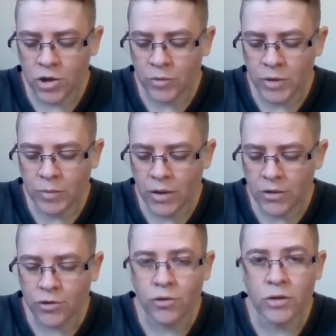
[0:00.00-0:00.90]
Jumping
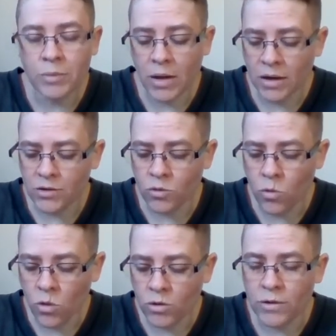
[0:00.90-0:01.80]
Mouse hurried back to
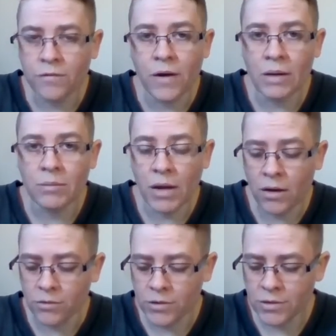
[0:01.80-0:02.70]
warn the fat
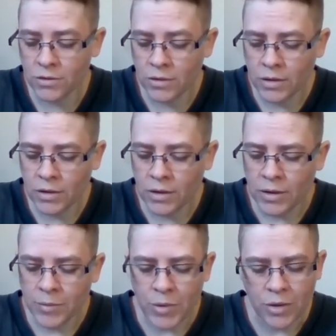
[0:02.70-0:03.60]
mouse.
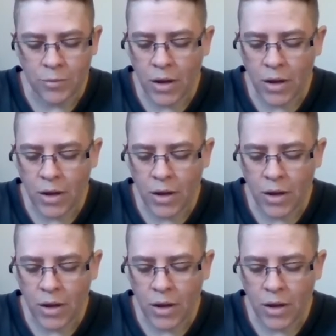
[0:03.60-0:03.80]
But the